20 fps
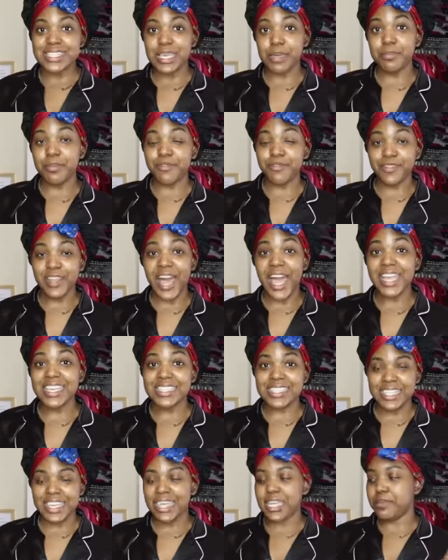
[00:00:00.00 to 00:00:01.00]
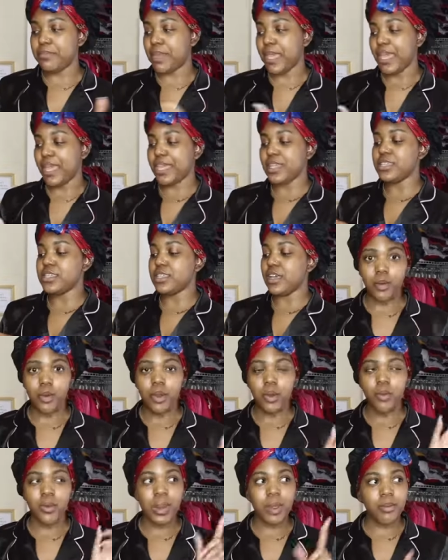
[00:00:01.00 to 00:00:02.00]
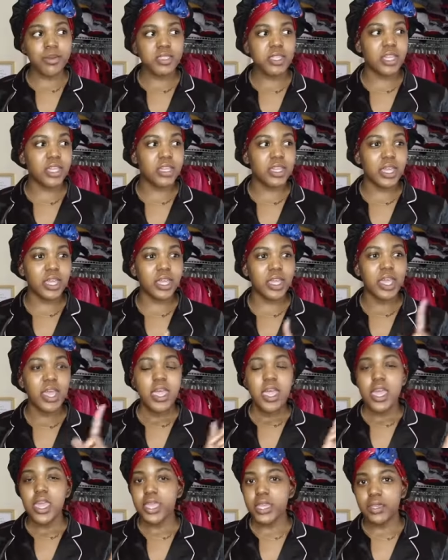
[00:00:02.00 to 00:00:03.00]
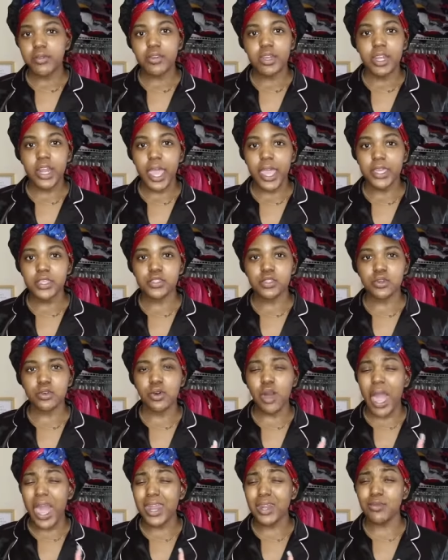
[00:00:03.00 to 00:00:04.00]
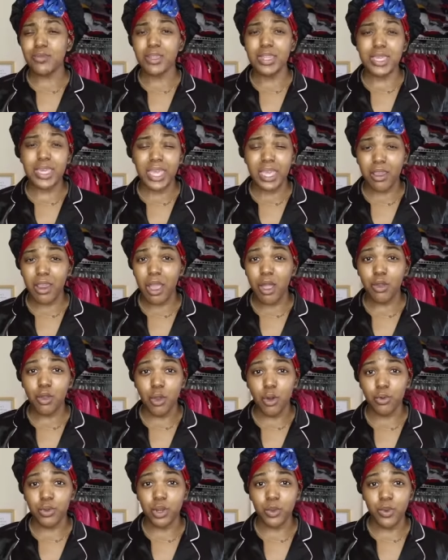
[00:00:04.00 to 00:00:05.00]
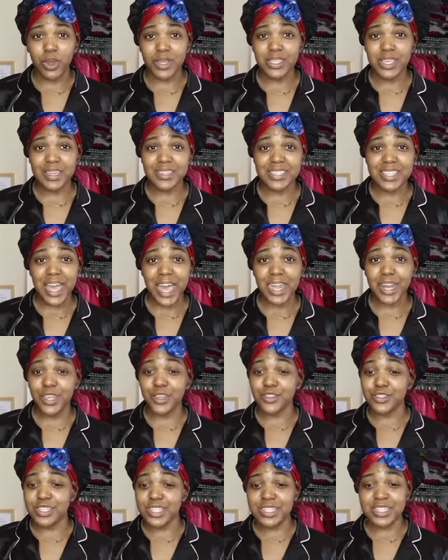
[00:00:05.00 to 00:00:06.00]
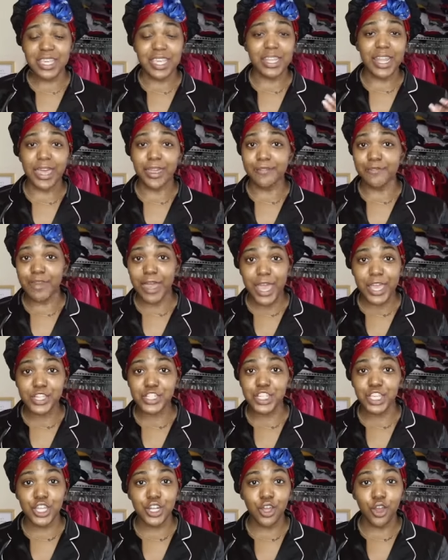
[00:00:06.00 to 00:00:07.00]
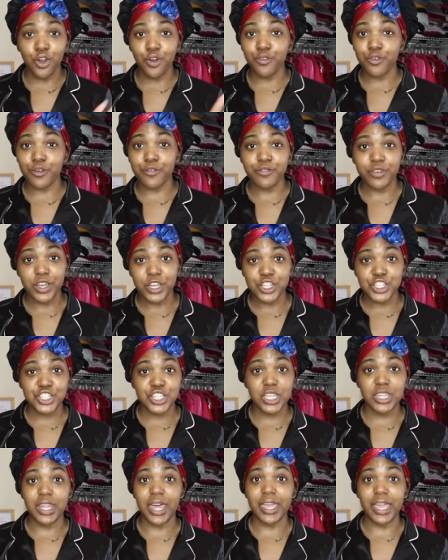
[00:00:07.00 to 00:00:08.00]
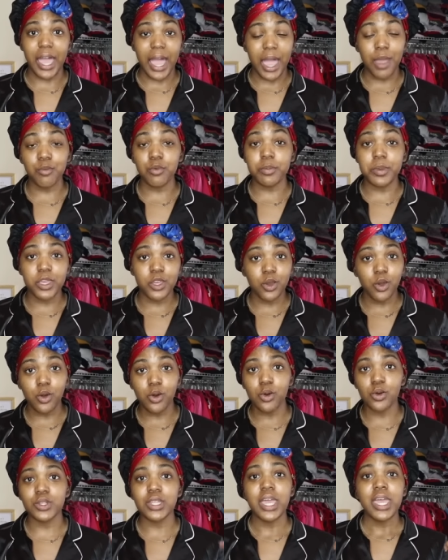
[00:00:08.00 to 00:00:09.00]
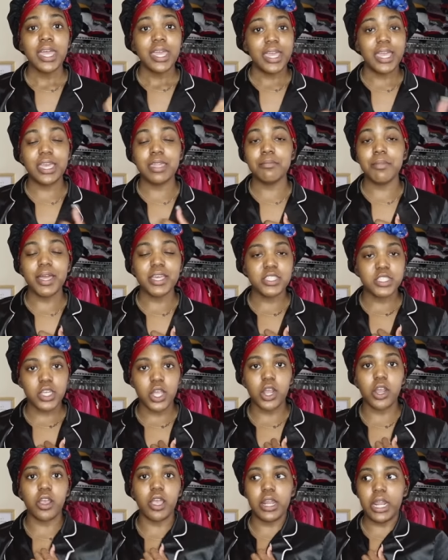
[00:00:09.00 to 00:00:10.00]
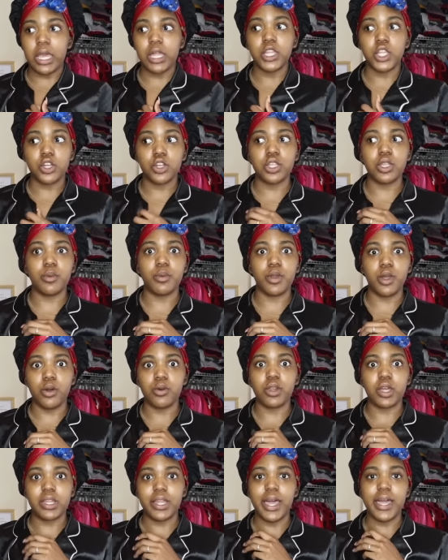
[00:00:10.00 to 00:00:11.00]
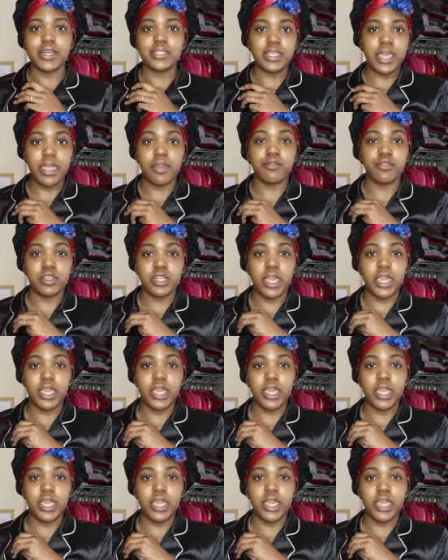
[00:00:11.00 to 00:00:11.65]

zip fly skinny pants. When I was in Atlanta, and even in high school, I didn't really care how cold it was outside. I used to say, like, fashion over function. Like, I would be cold in my skirt, and I literally would go to class every